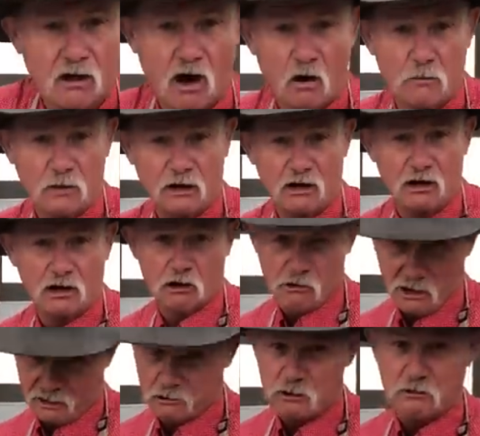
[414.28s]
Hope you look
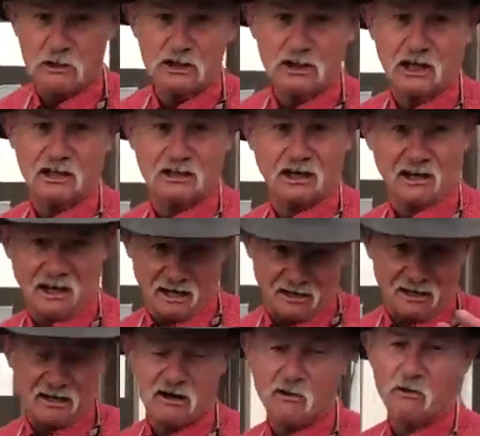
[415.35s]
quick, because we're shutting the lid and
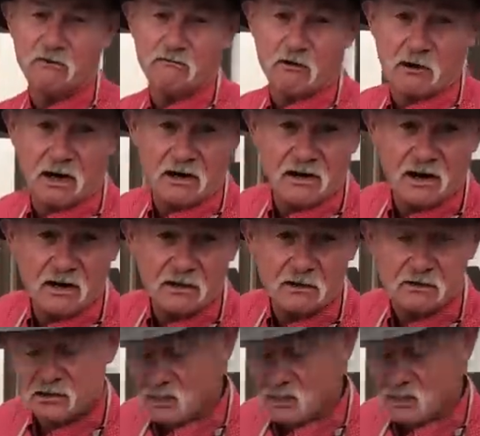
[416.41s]
he's going for another